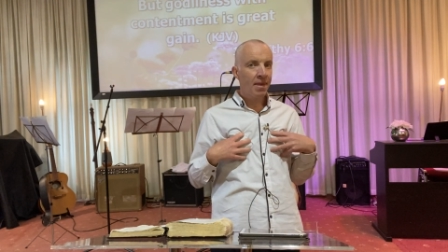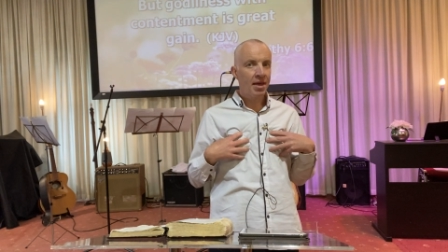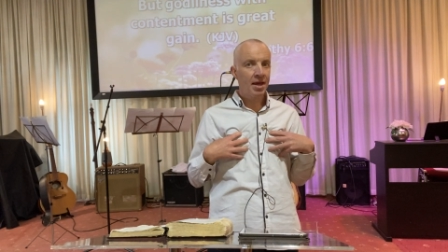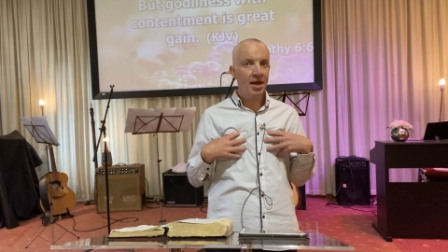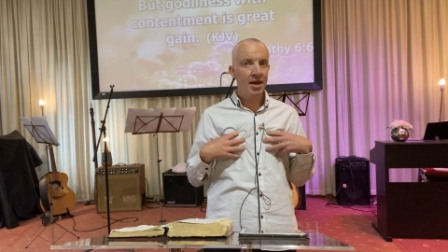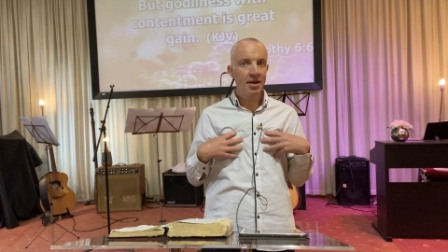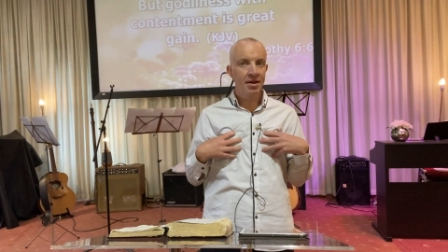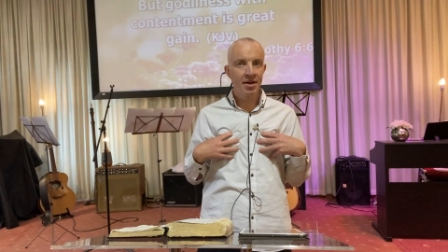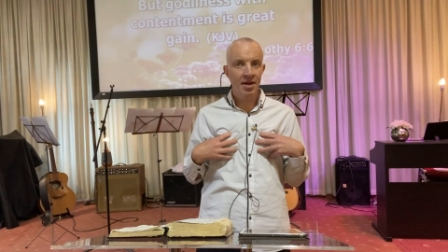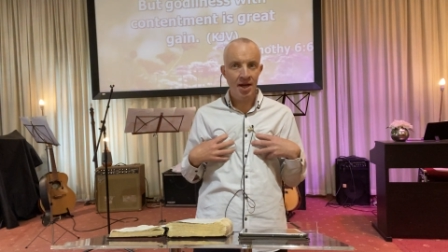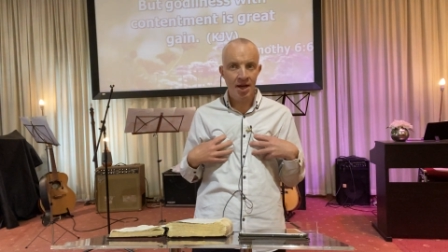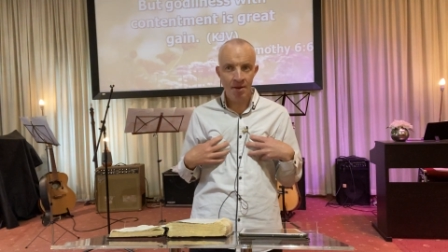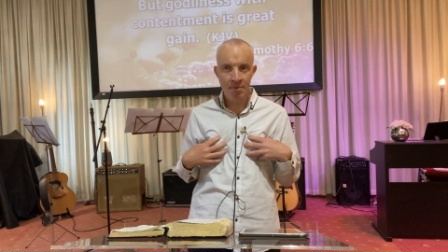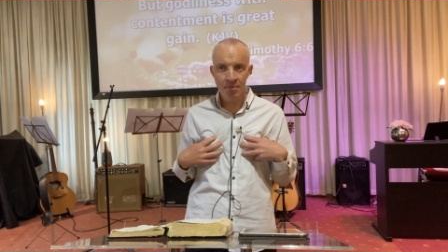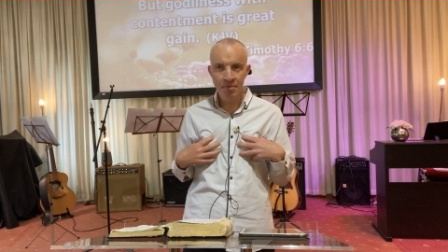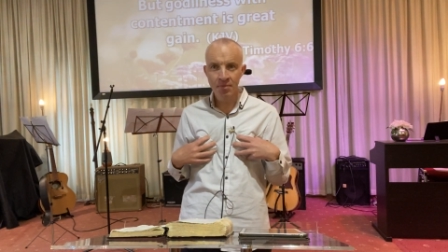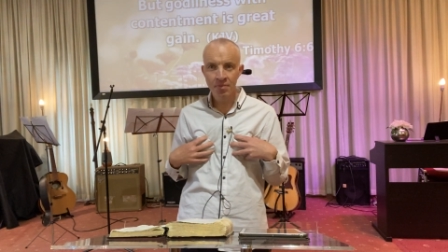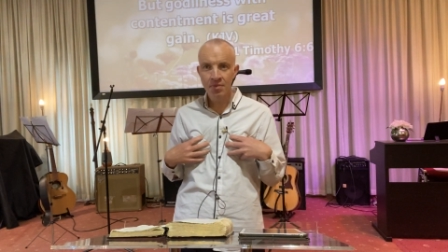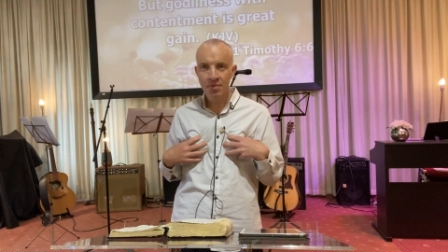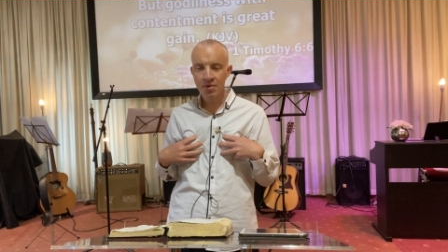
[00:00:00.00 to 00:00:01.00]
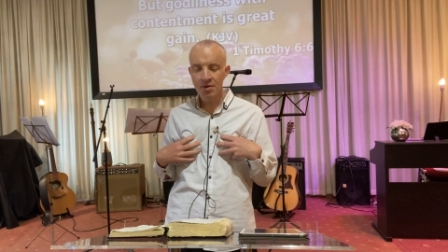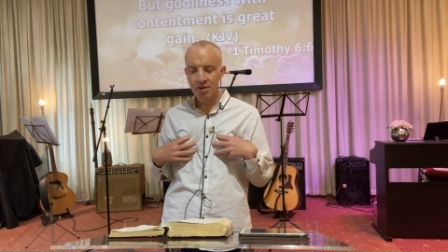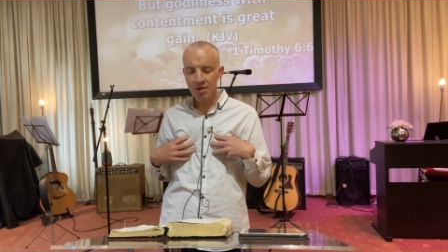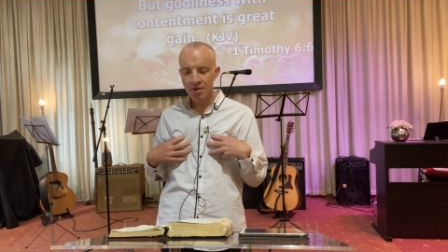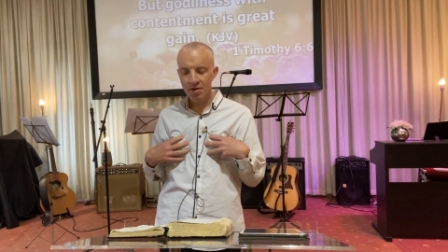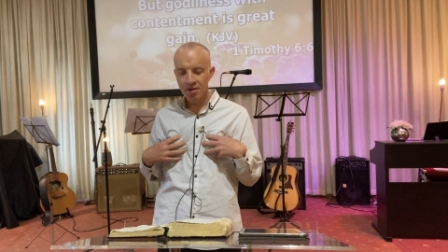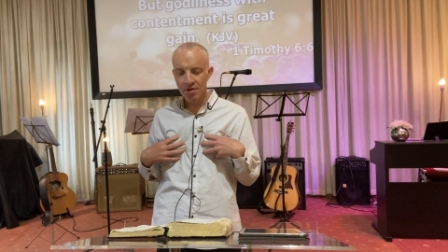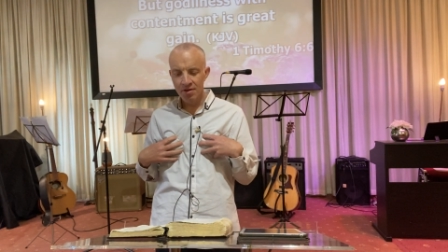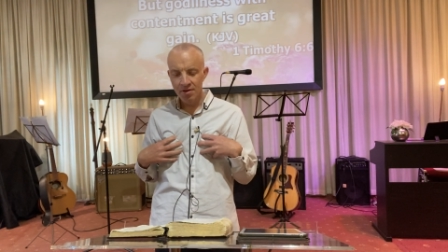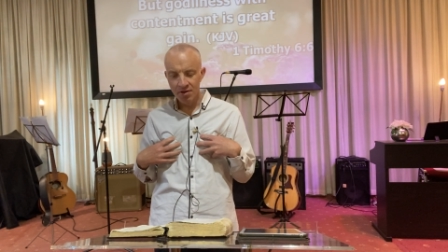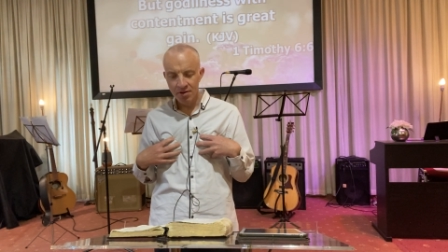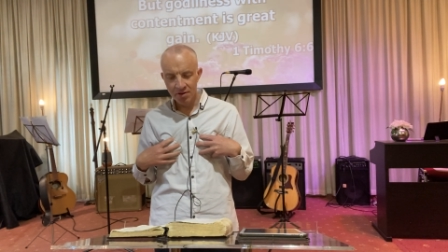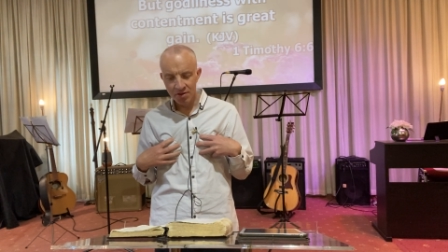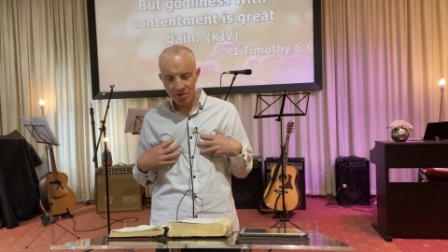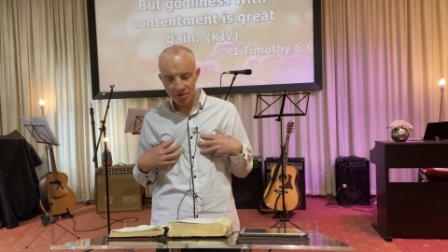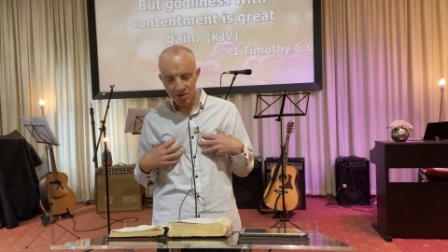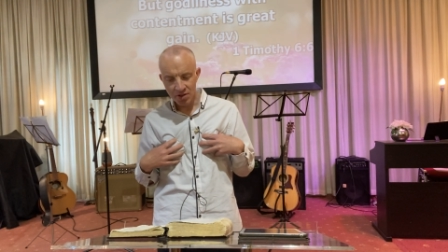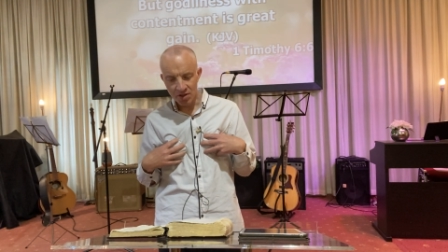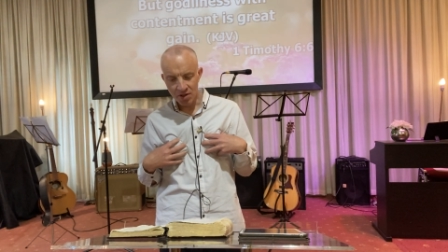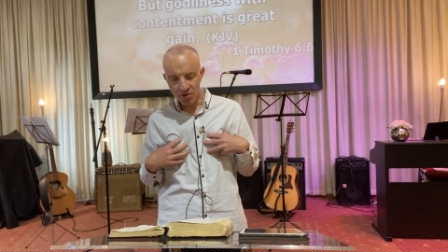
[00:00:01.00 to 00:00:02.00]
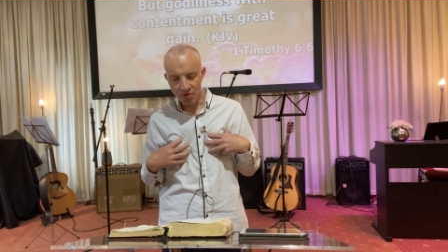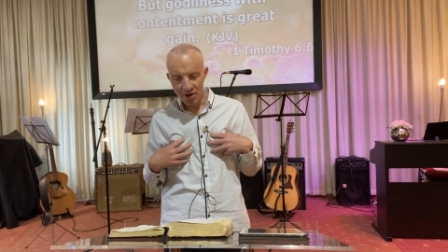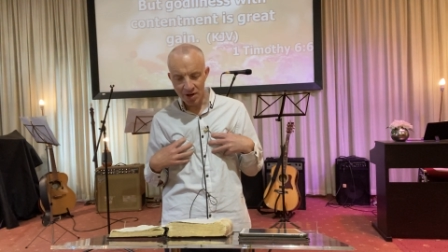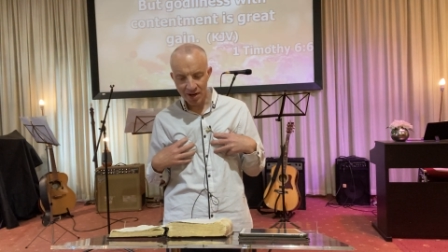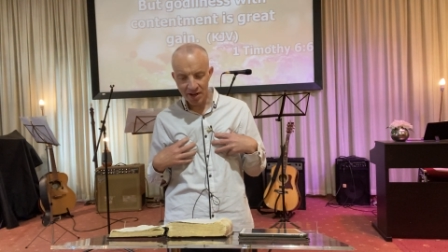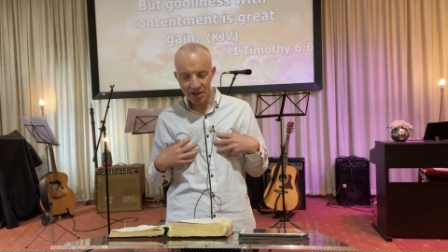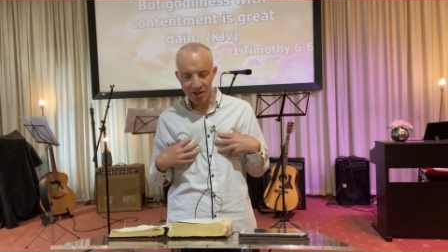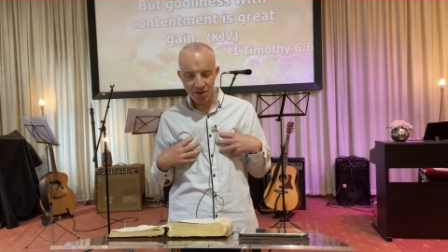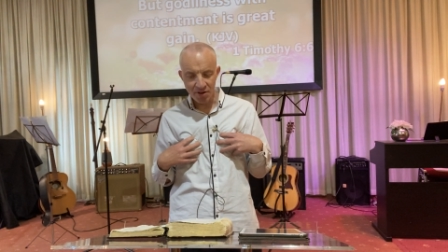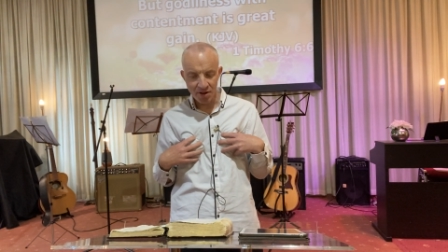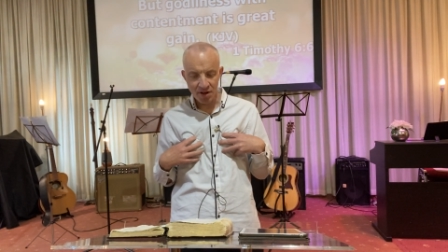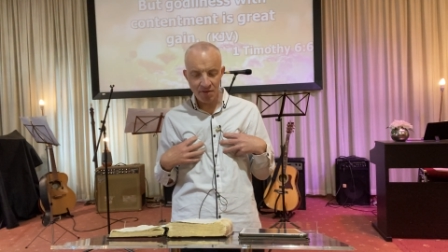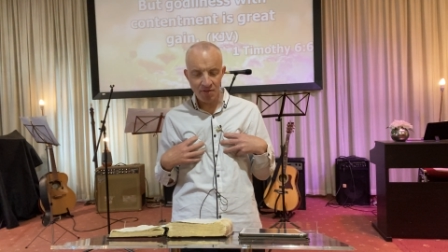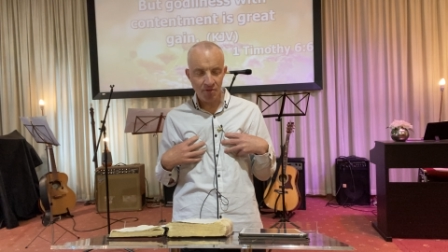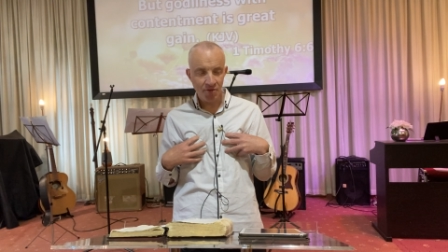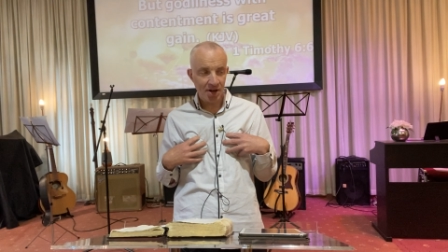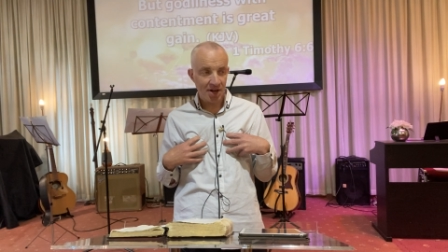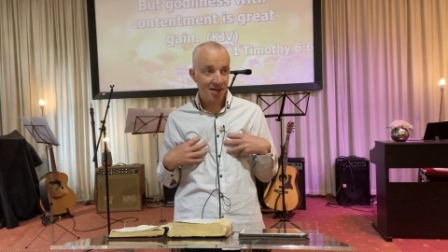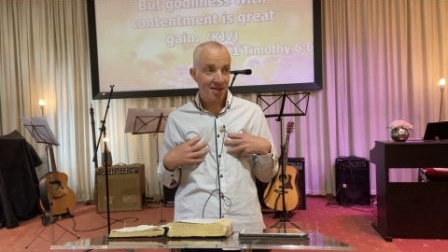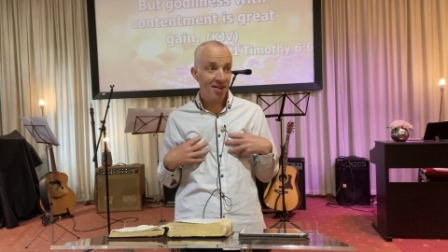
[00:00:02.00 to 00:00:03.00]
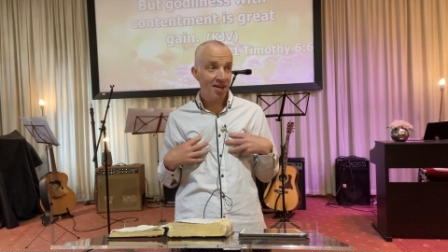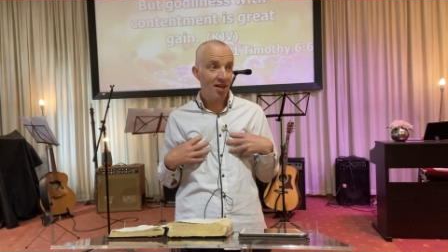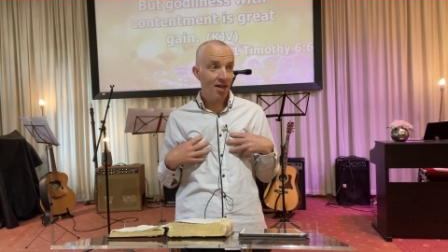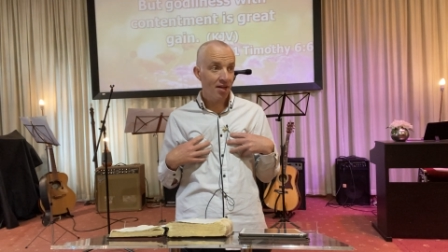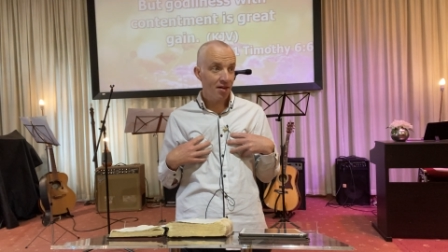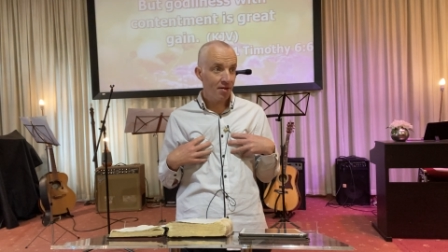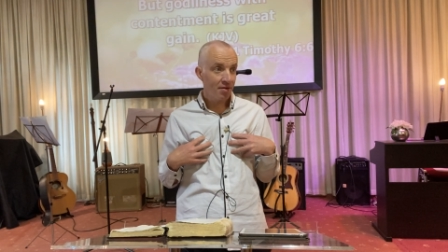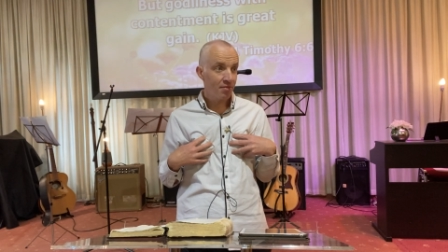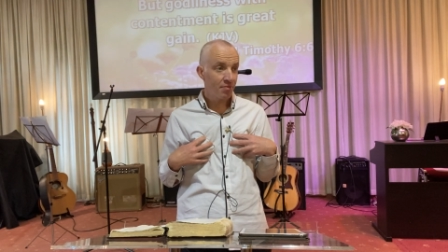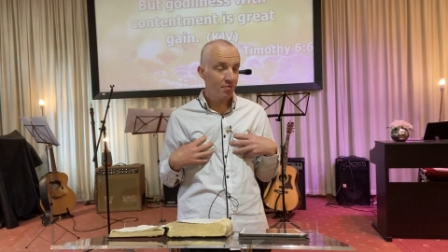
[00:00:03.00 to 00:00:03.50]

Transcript: in Him, you really do have great gain.